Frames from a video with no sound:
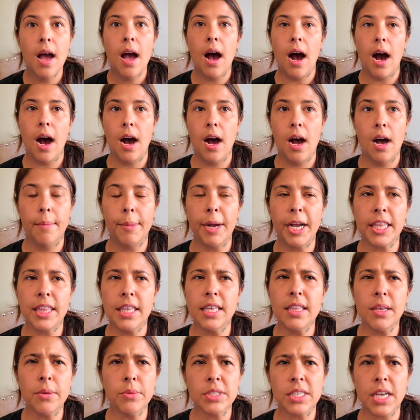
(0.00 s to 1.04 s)
I
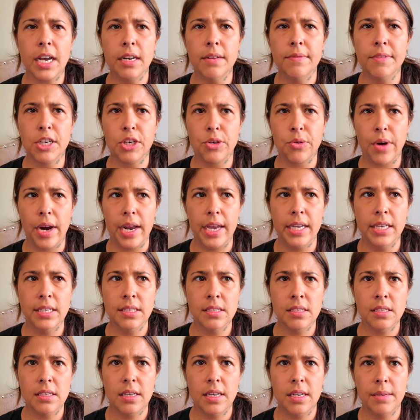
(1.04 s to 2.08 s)
think that was kind of
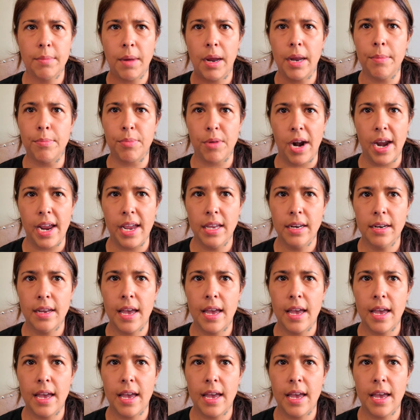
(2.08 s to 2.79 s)
ingrained in my brain.